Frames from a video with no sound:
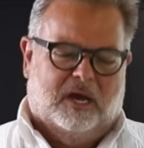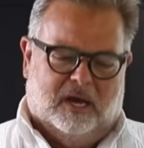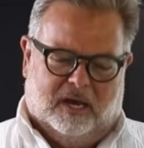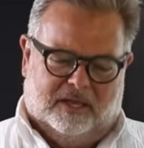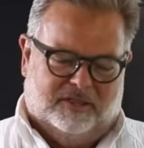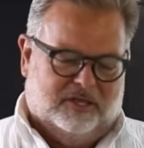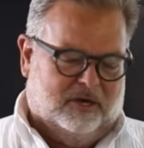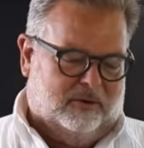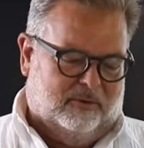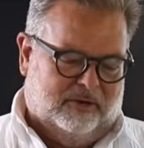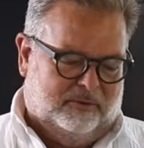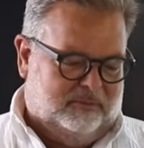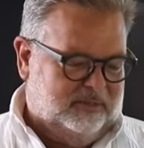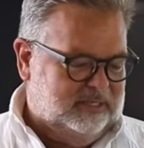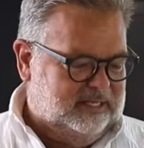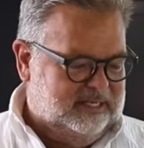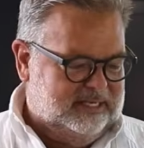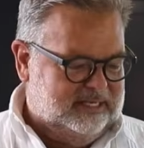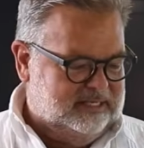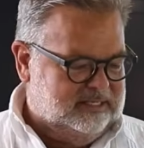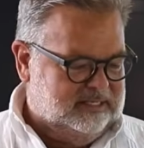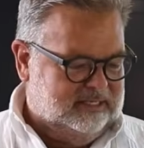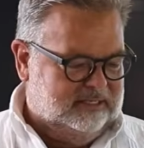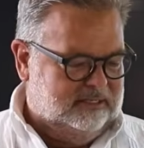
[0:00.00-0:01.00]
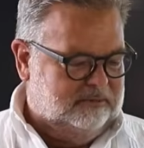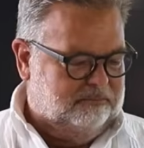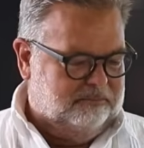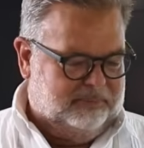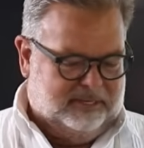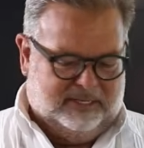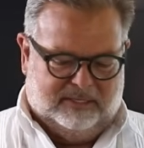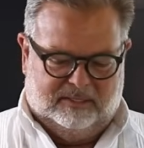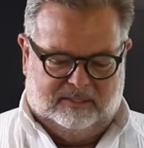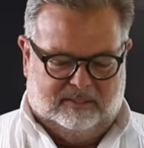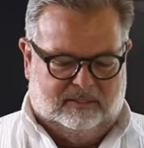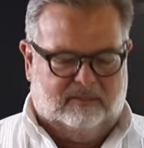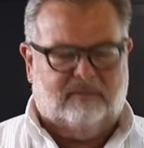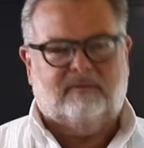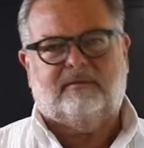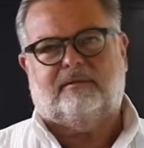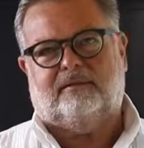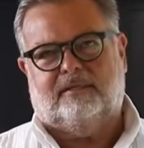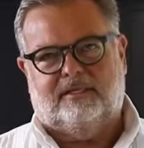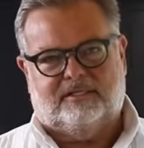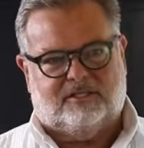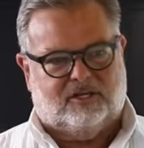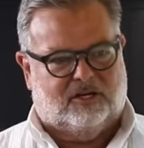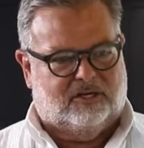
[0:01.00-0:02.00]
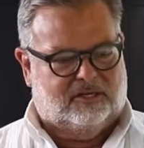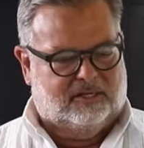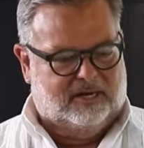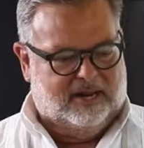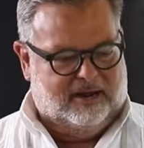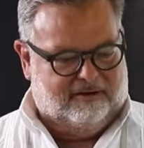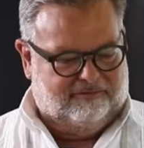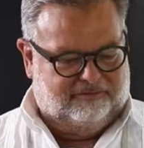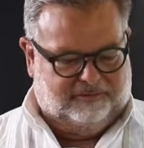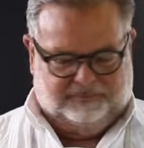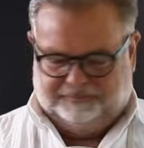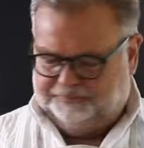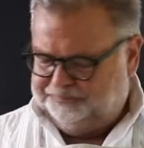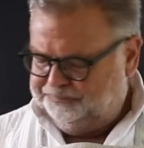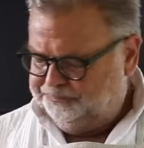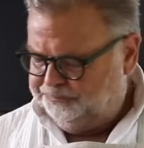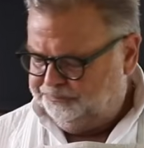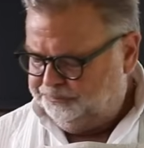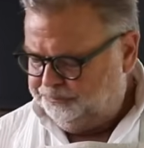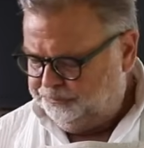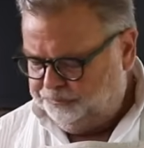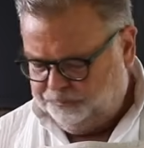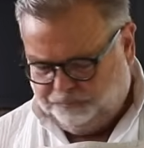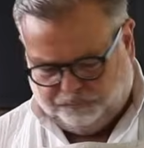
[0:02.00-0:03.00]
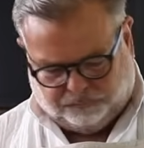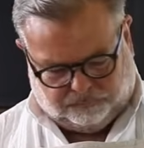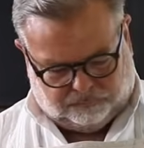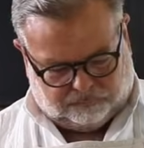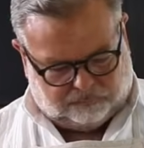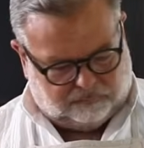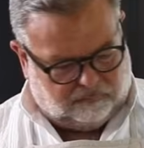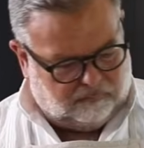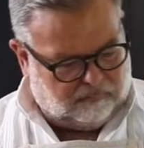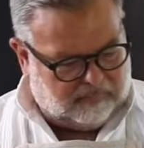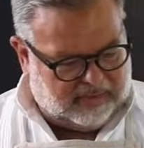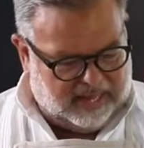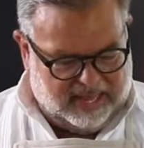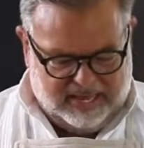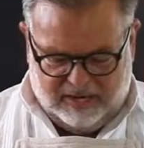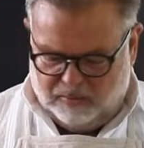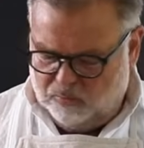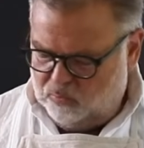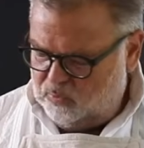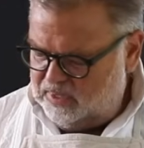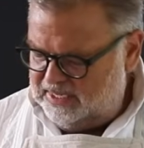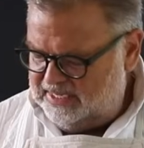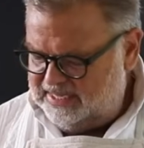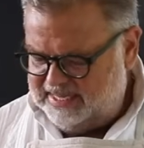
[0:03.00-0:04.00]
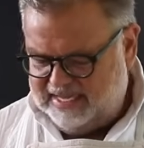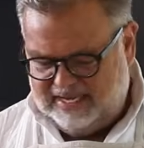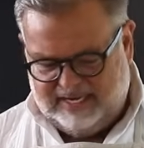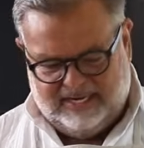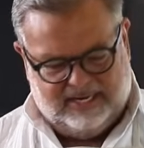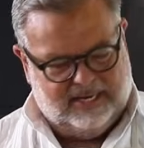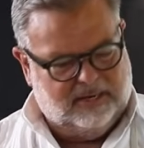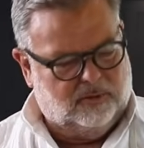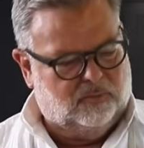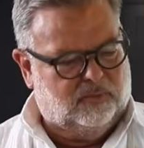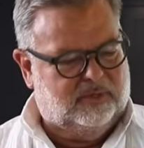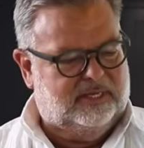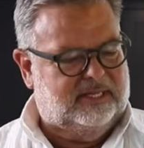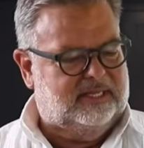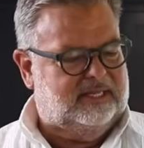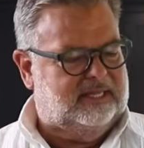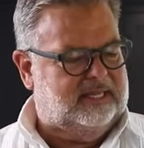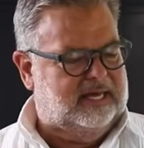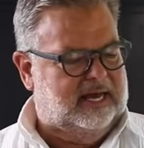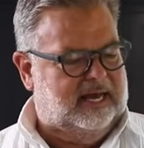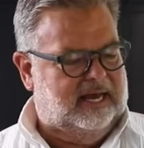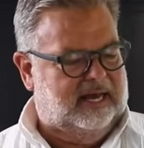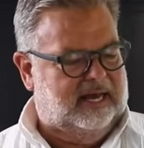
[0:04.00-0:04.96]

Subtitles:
although it really isn't, but it's good enough. And one thing with